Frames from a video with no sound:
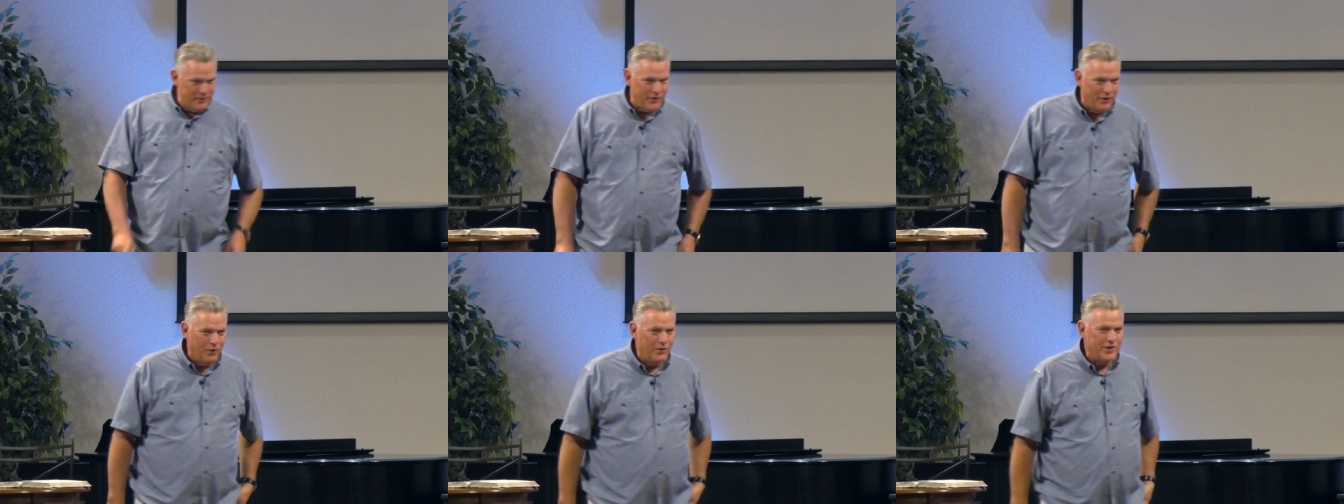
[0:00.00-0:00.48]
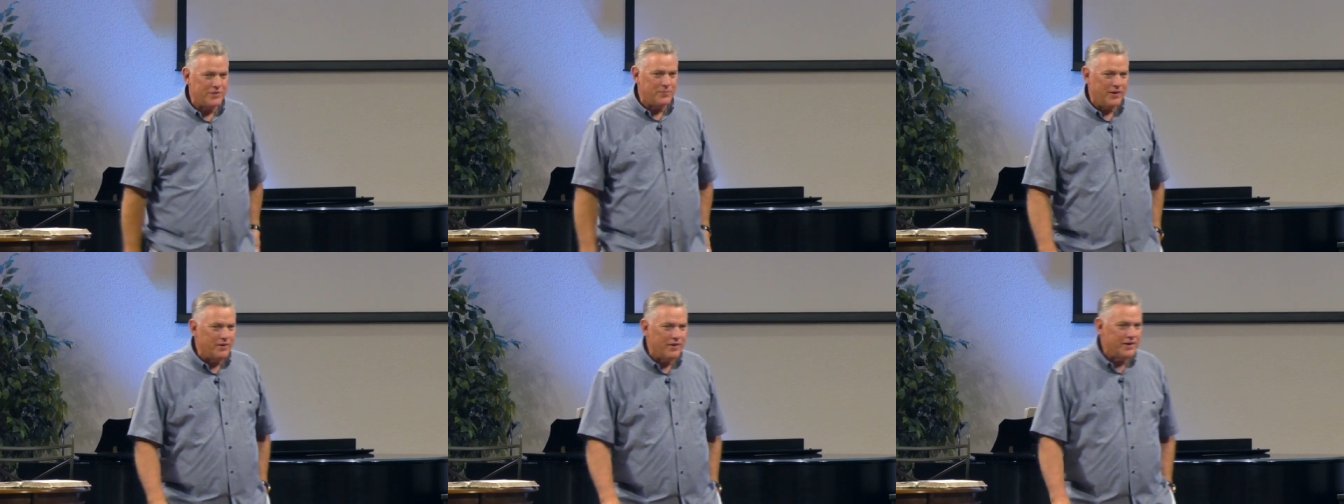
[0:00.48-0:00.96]
with the Holy
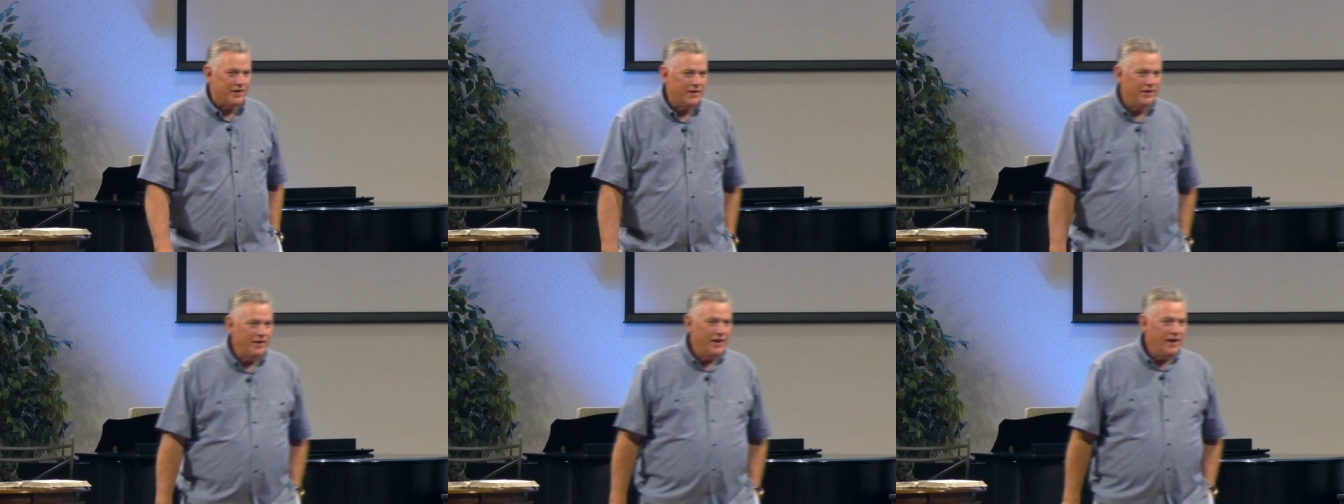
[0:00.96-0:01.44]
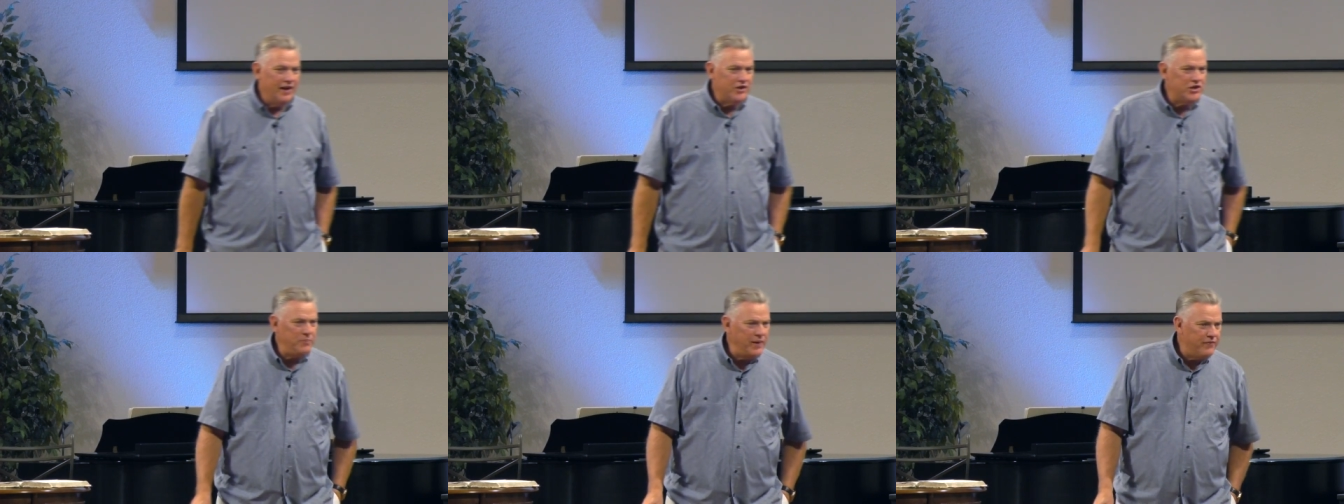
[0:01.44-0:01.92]
Spirit. And
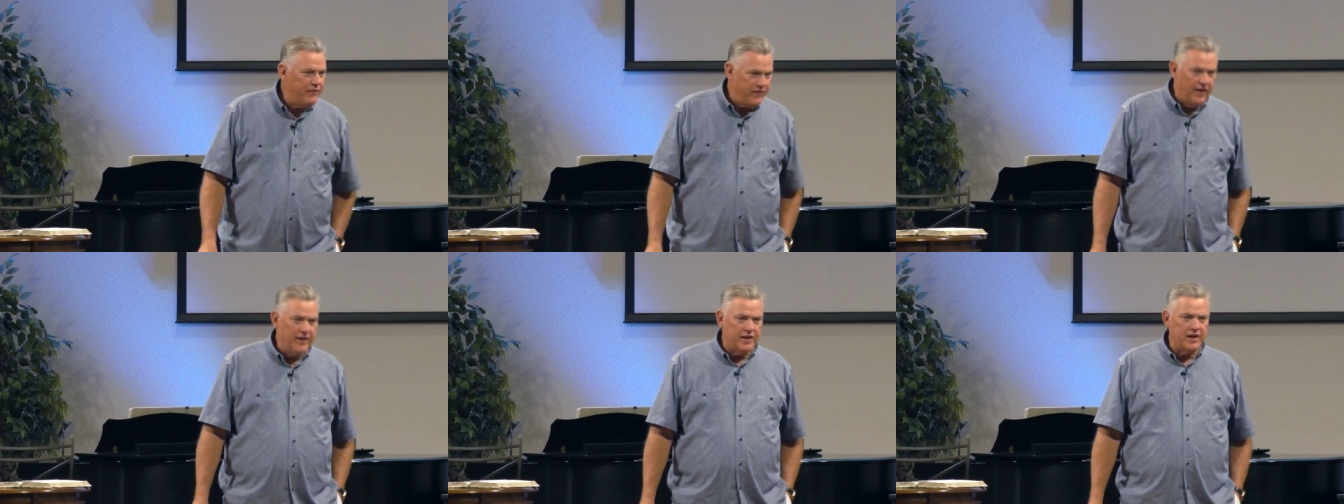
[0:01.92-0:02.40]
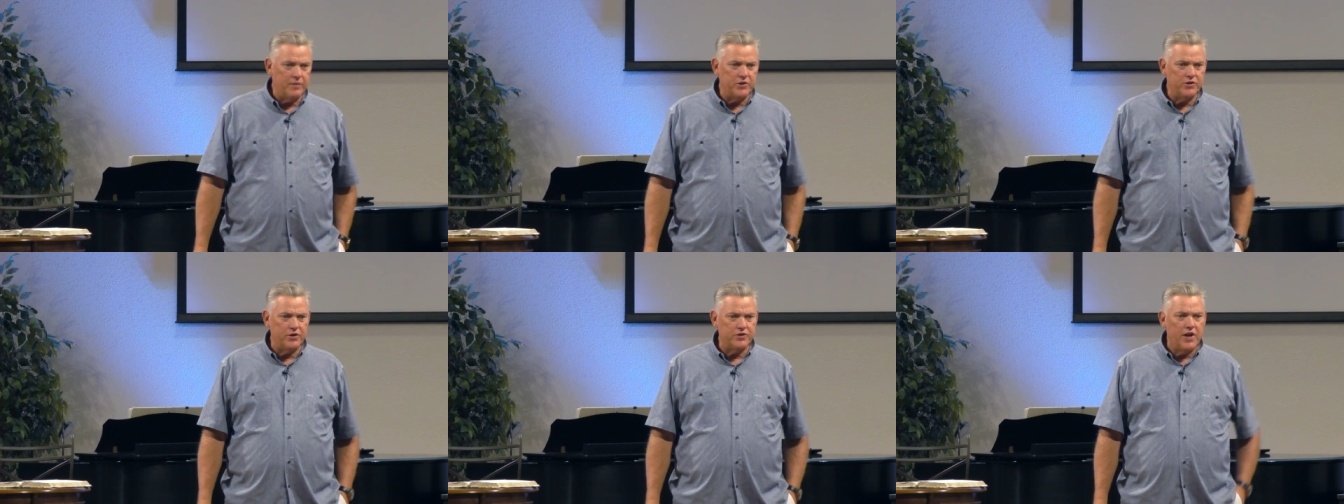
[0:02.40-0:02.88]
it should be fun to come
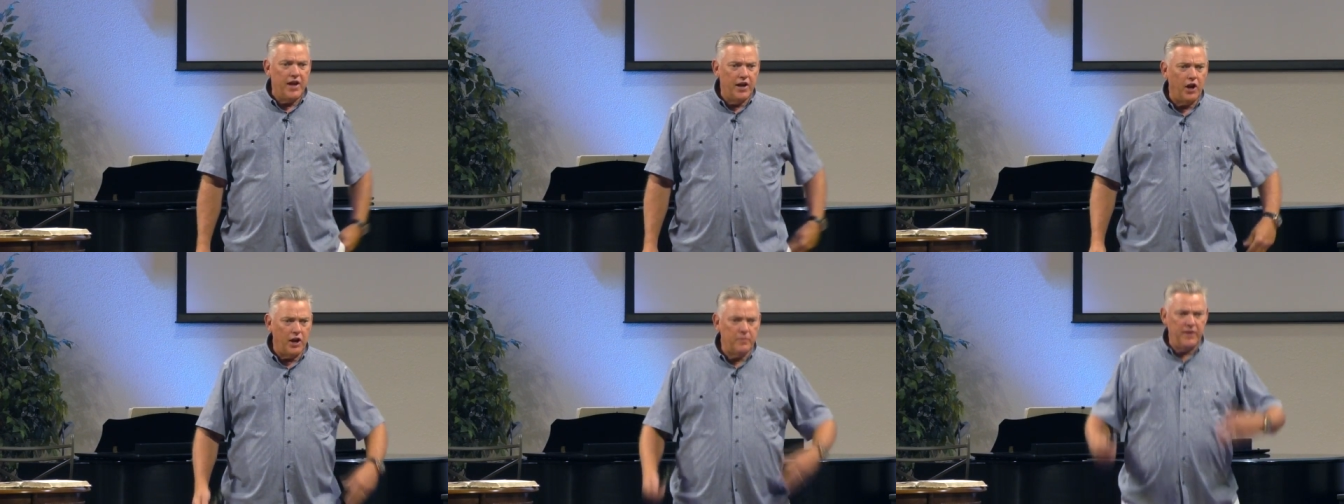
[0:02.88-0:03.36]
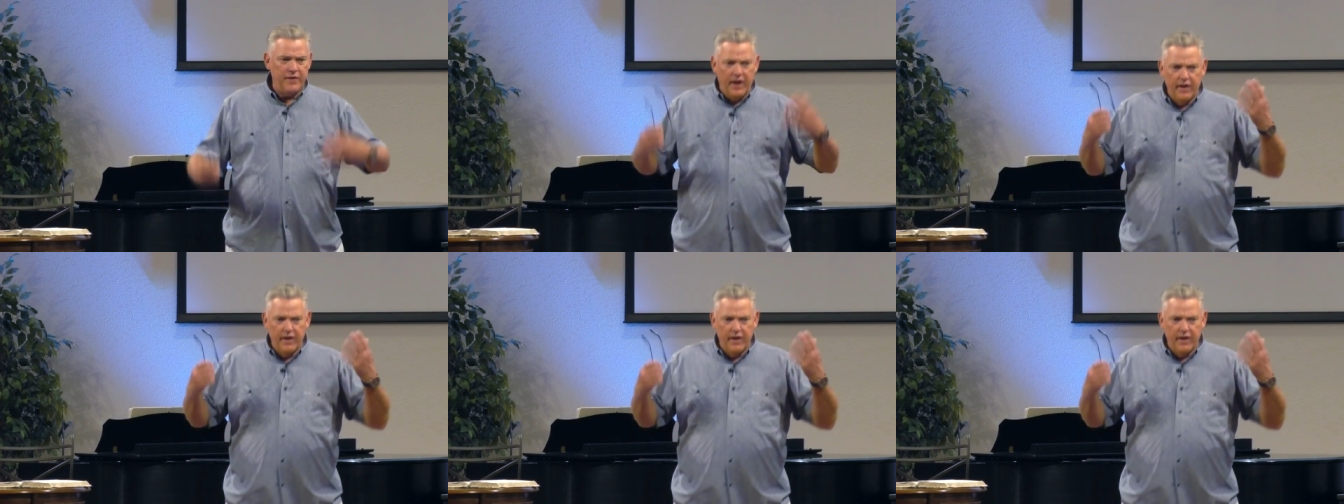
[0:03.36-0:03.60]
to church. It ought to be,